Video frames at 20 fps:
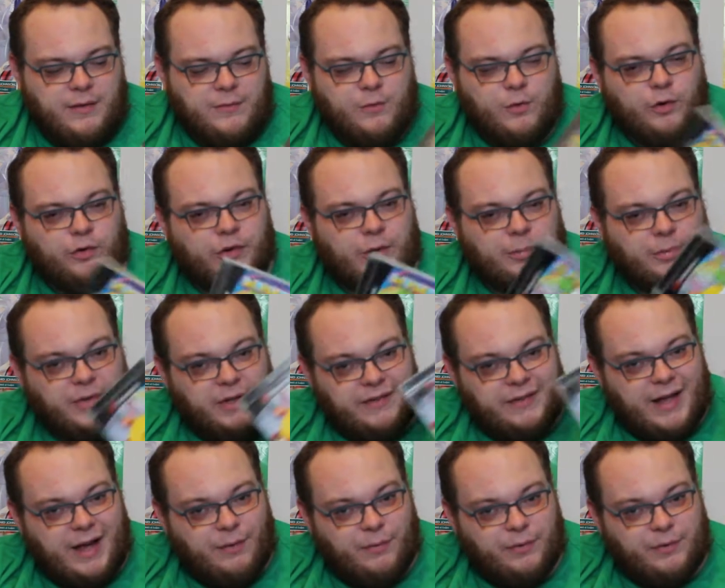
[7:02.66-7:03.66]
Of course, I played
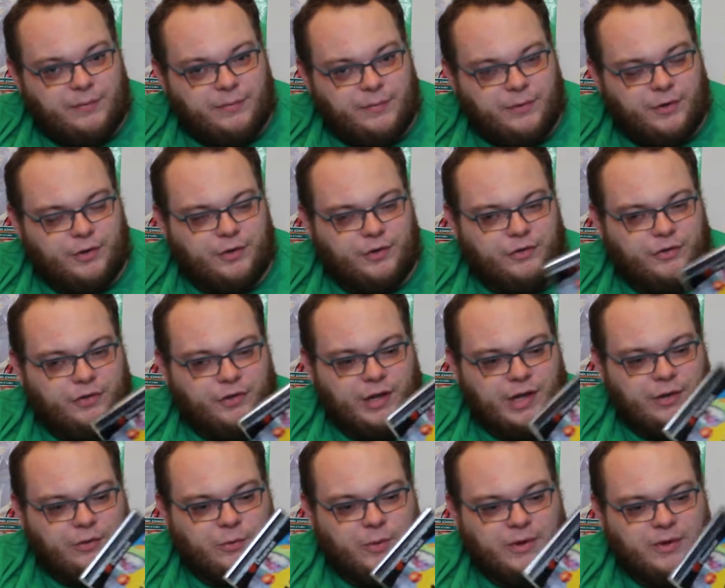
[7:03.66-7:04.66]
that one first, so
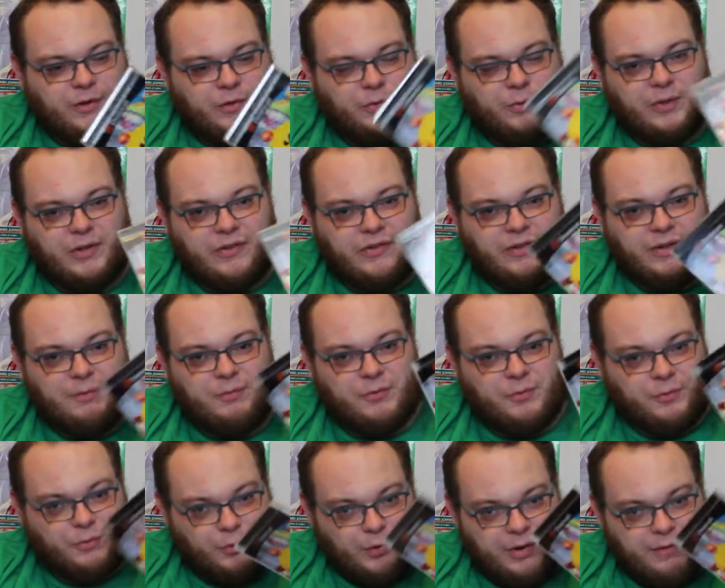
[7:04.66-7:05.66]
that's why this one
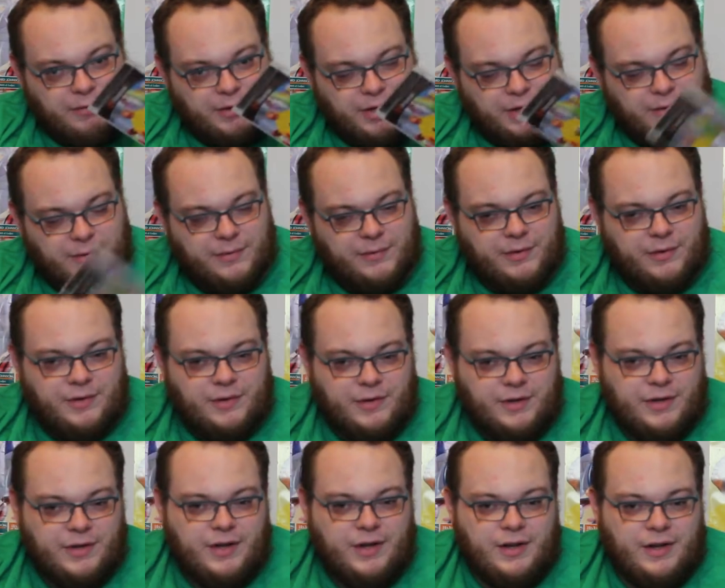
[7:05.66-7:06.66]
seems derivative.
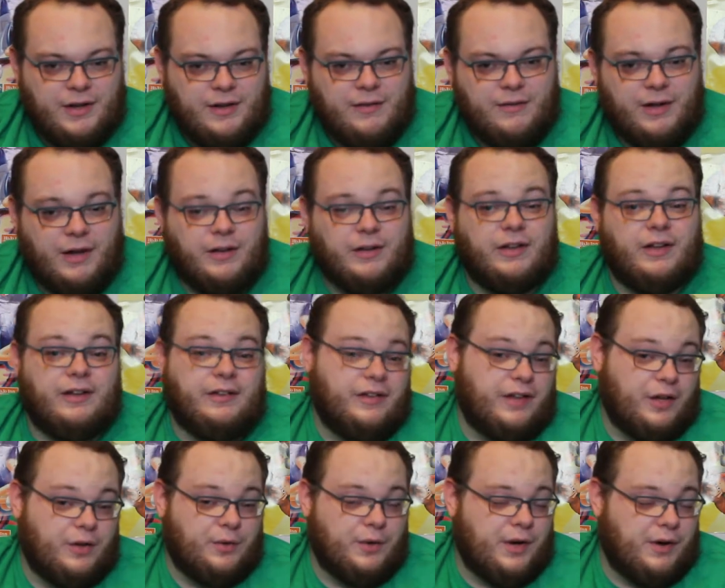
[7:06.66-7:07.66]
If I had done it
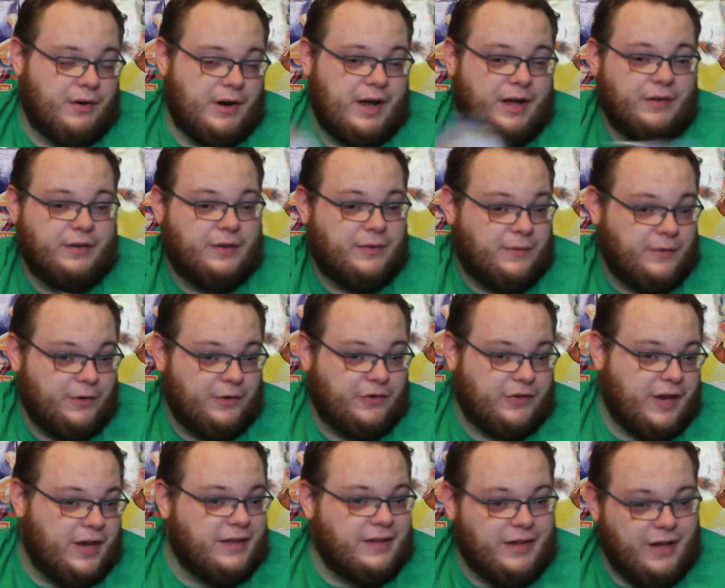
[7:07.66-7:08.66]
the other way around,
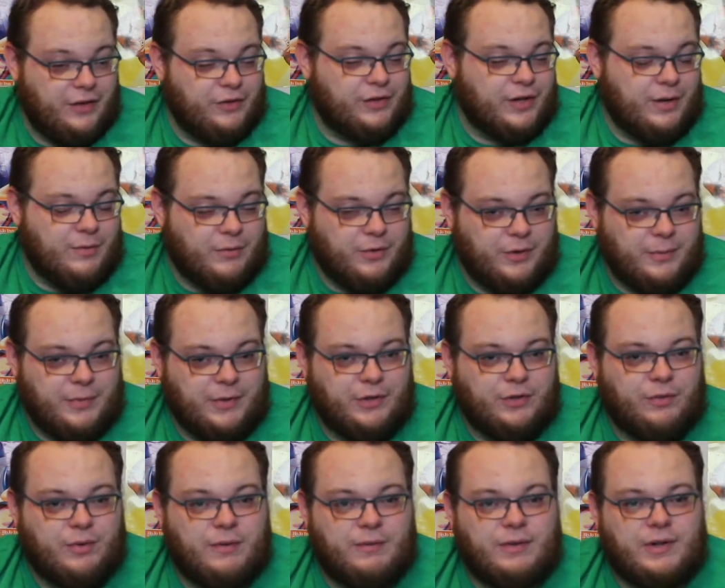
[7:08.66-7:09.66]
the other game would have been
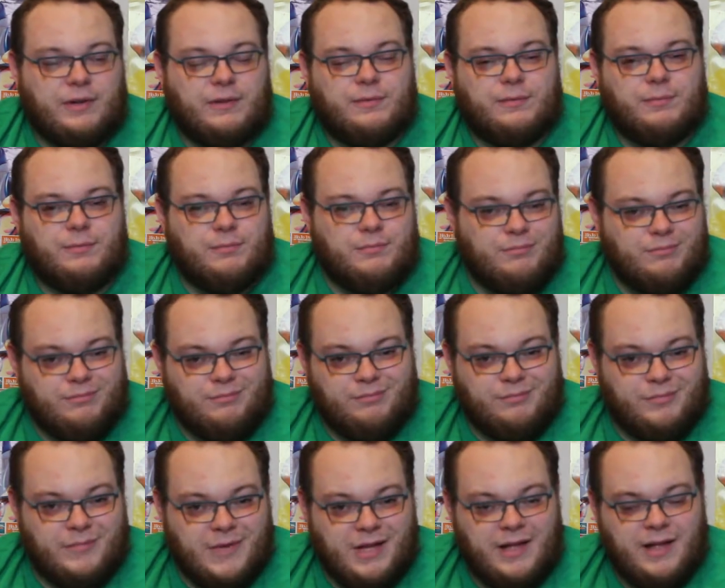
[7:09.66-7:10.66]
derivative.
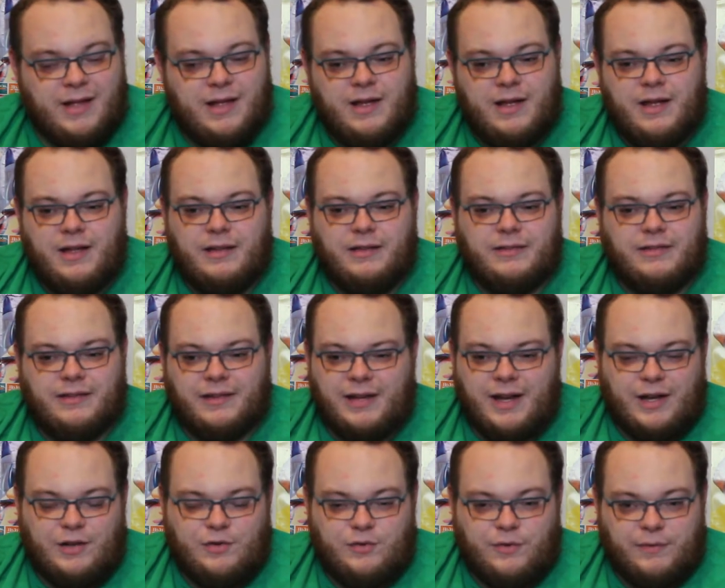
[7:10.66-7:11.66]
It's the
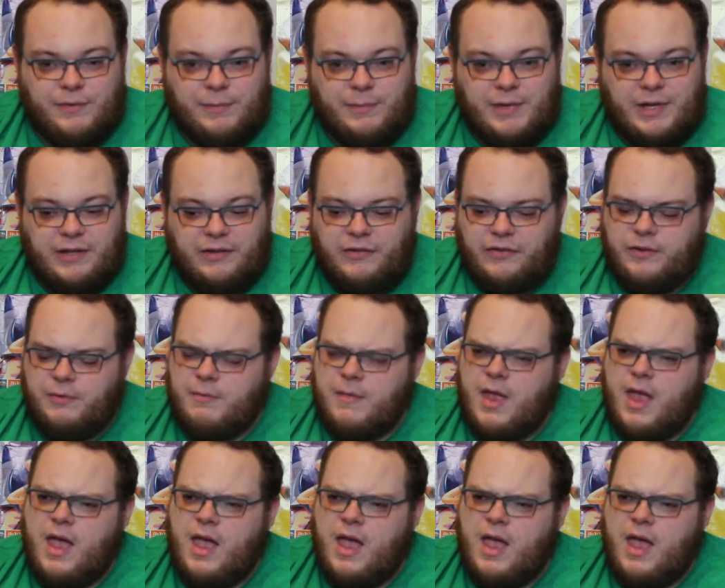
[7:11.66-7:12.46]
nature of the beast.